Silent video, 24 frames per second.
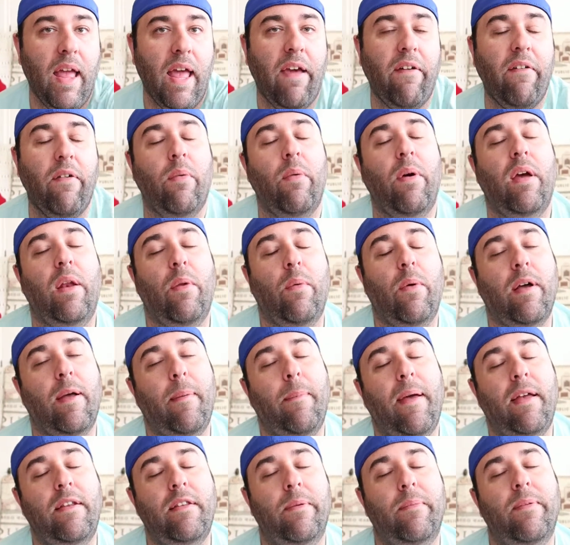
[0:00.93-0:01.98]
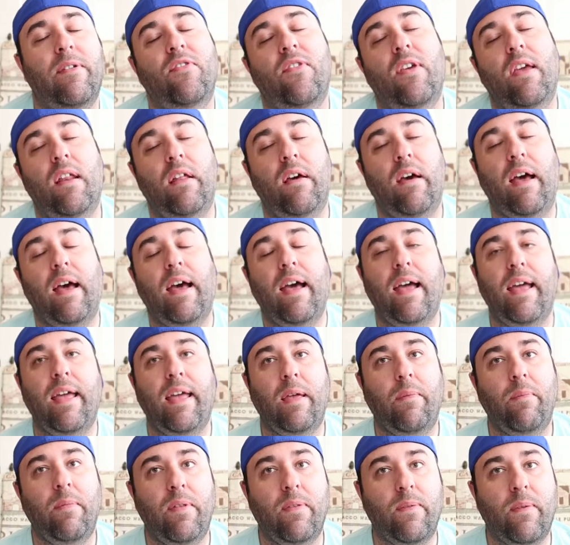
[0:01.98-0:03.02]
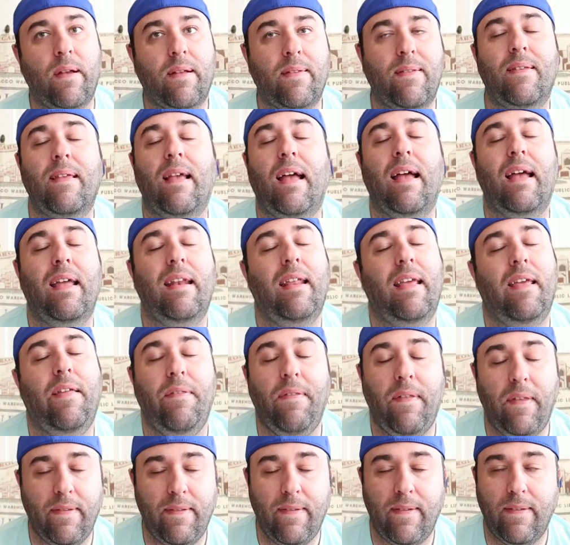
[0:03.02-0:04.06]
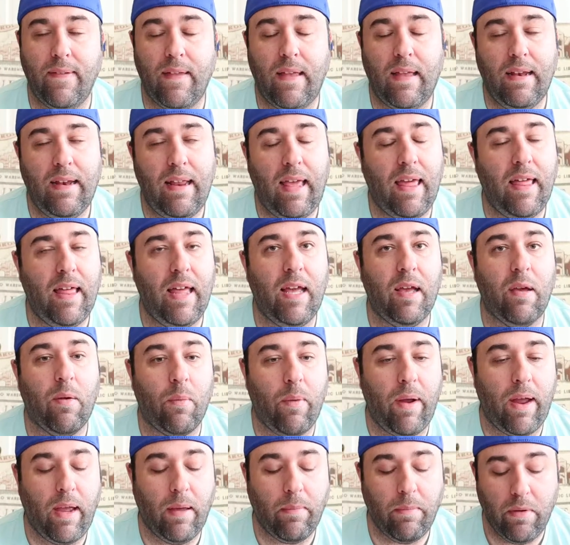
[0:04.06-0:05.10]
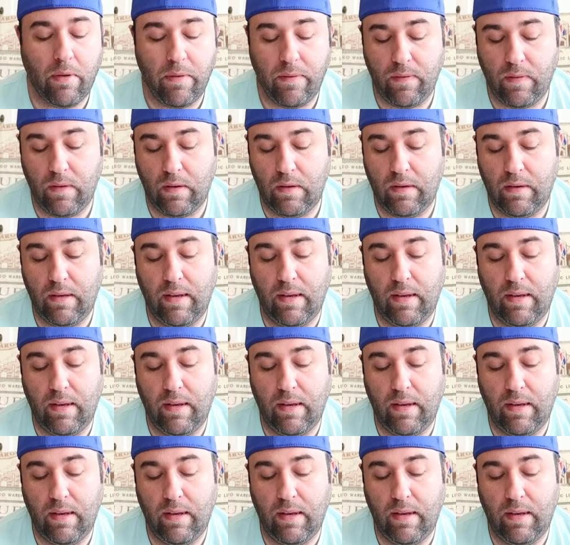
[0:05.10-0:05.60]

Hey everyone, welcome back to my channel. I am Ms. Roxanne and this is Daily Rambles.